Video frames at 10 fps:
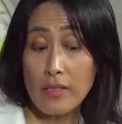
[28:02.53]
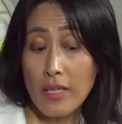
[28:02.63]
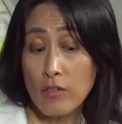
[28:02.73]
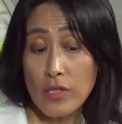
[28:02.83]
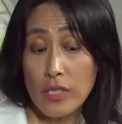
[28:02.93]

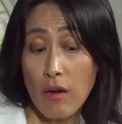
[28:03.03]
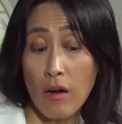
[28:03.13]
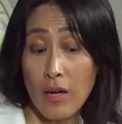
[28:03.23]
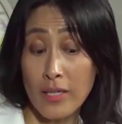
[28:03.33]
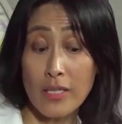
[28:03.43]
that sanctions
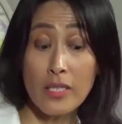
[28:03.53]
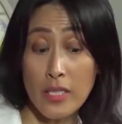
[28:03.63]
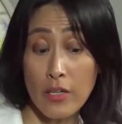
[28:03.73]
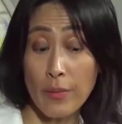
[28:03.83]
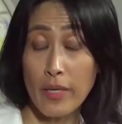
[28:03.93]
are
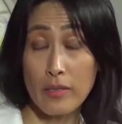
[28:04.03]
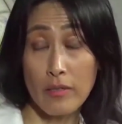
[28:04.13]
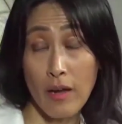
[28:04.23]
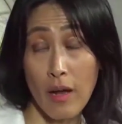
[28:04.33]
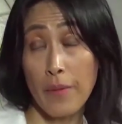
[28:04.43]
unnecessary
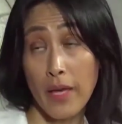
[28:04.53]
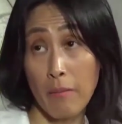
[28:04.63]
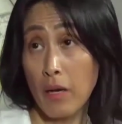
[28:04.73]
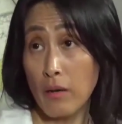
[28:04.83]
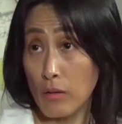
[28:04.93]
because they're not
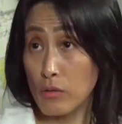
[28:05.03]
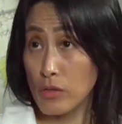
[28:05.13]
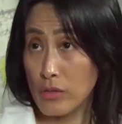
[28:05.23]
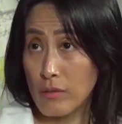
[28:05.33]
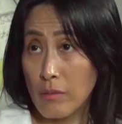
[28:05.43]
being
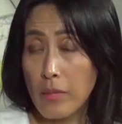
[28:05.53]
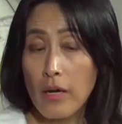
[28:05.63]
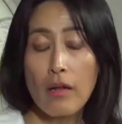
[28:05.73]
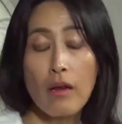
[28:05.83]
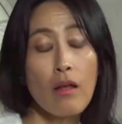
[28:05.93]
imposed,
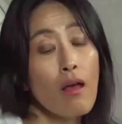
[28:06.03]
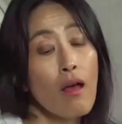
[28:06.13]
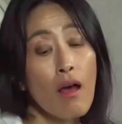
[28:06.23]
but